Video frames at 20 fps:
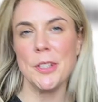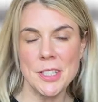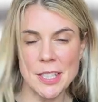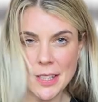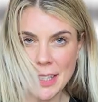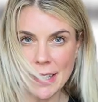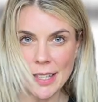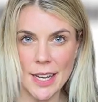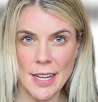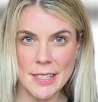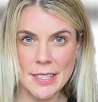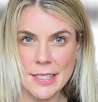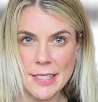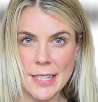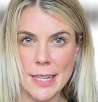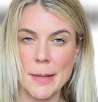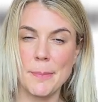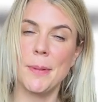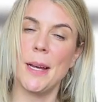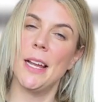to the last
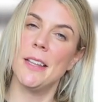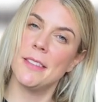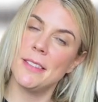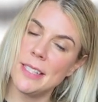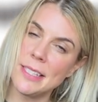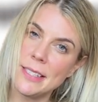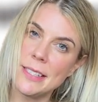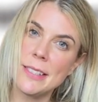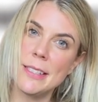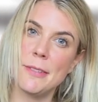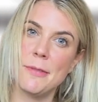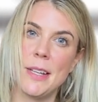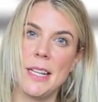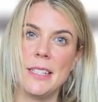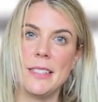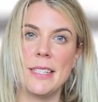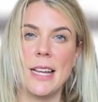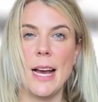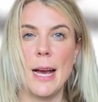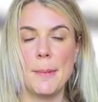step, and this is the
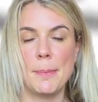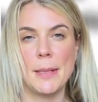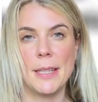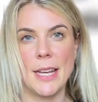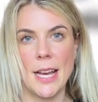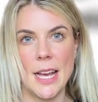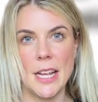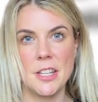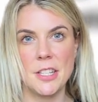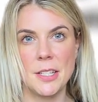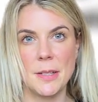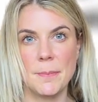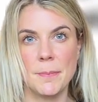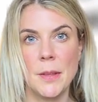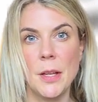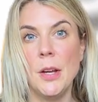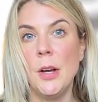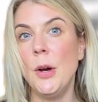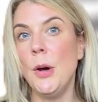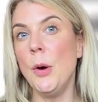visa application.
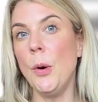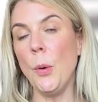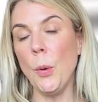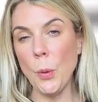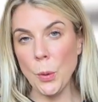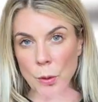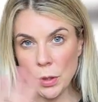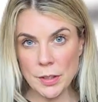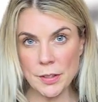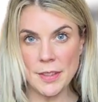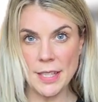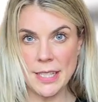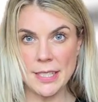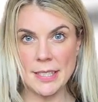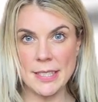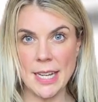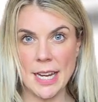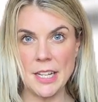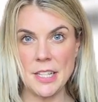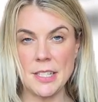All of these
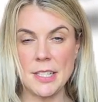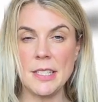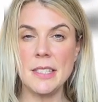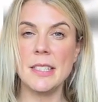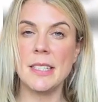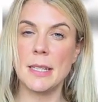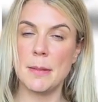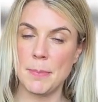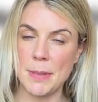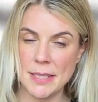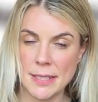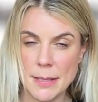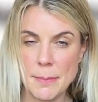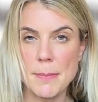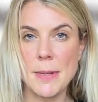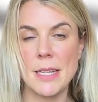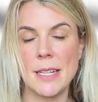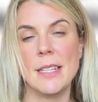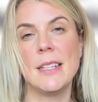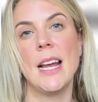stages can be
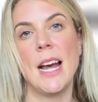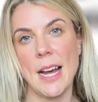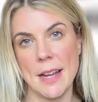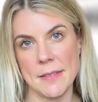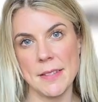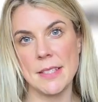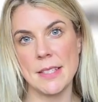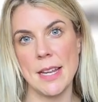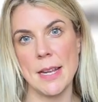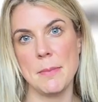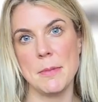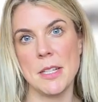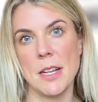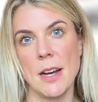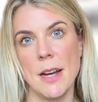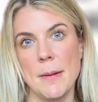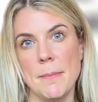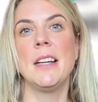submitted at the same time.